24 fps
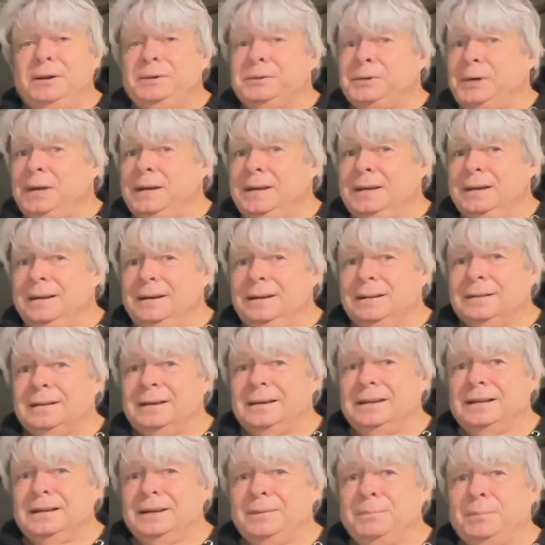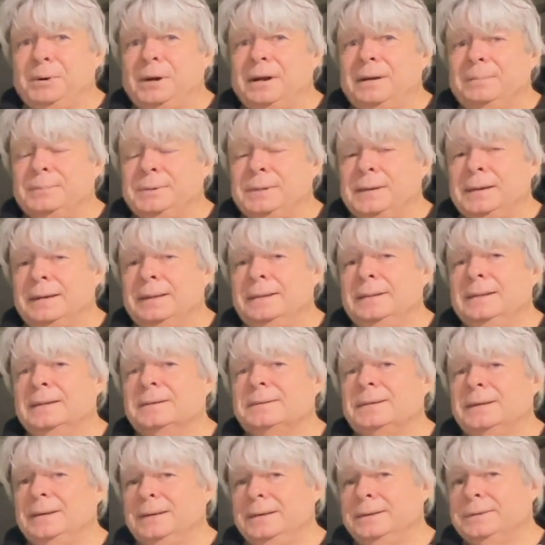saying anything, but I'm saying
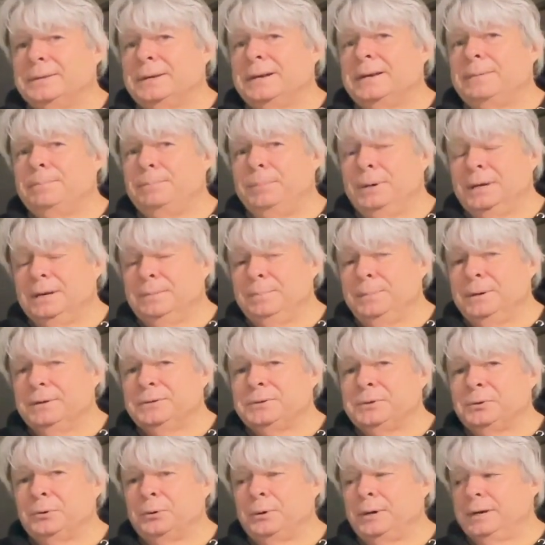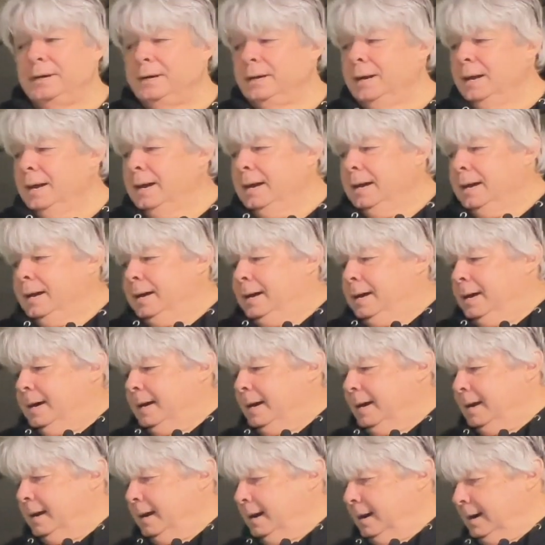this is a big mystery.
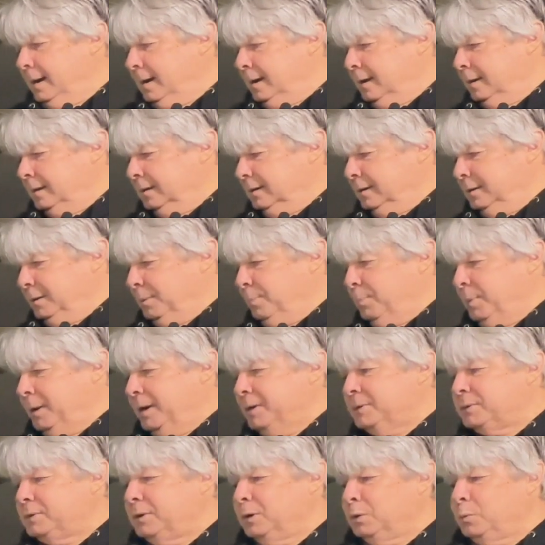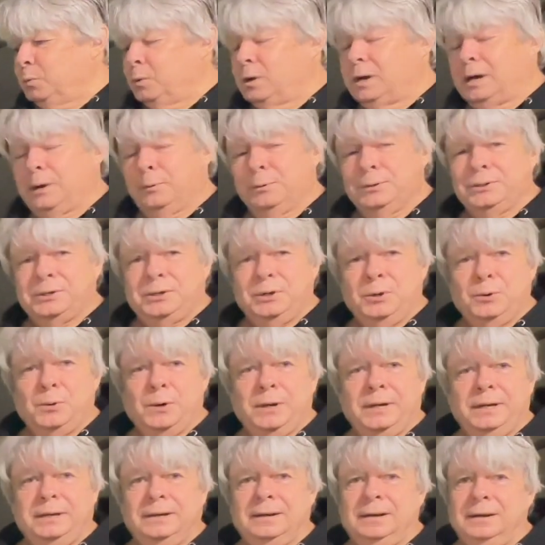And based on what I was
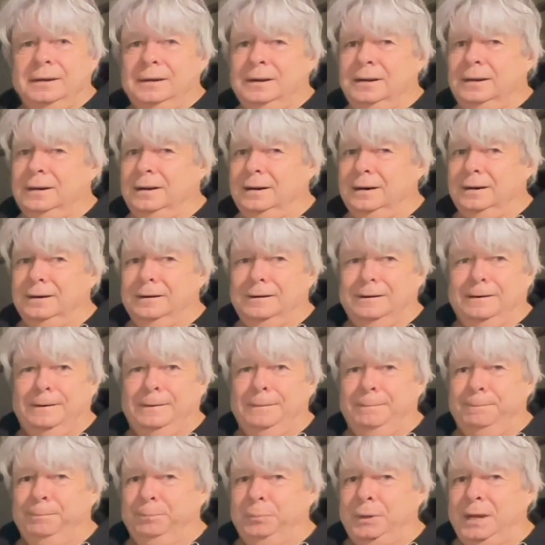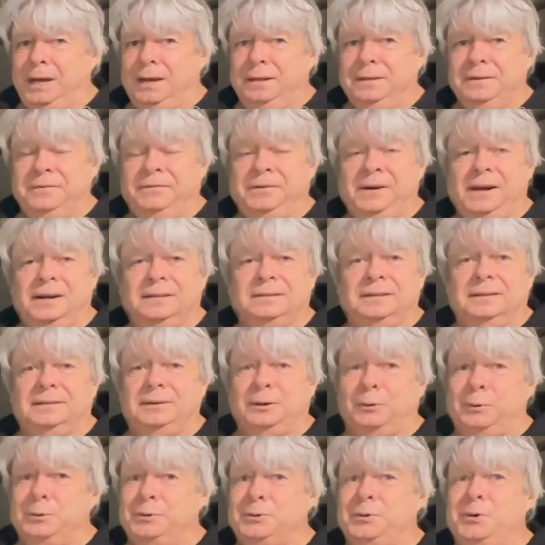doing, and the fact that
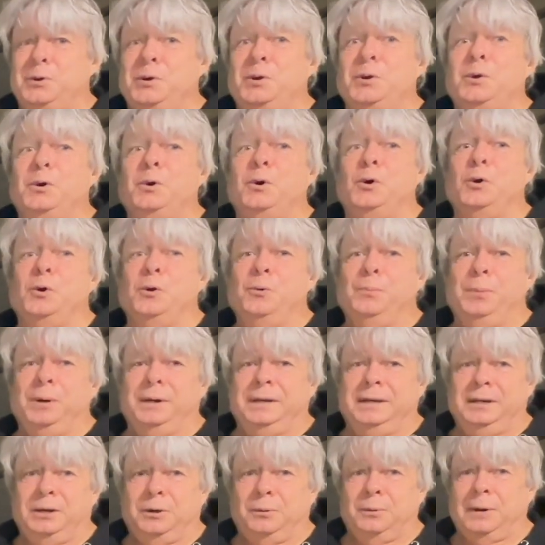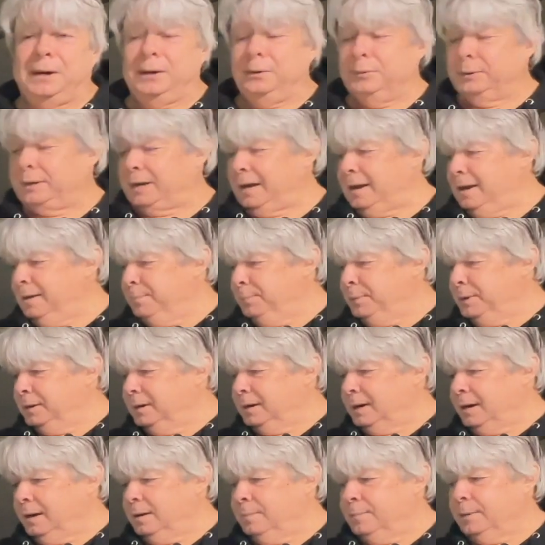there was nobody around
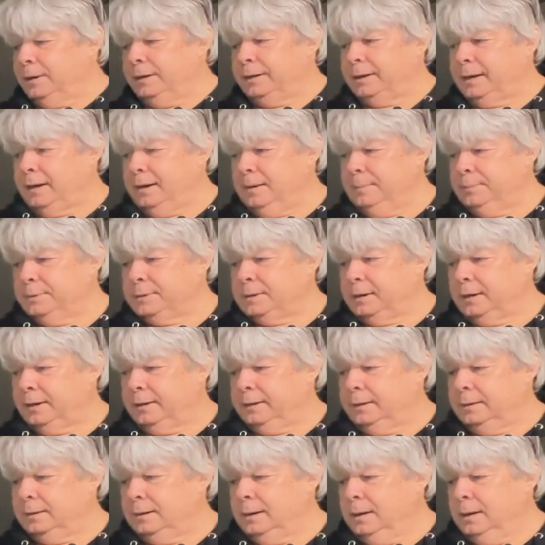camping at my campsite,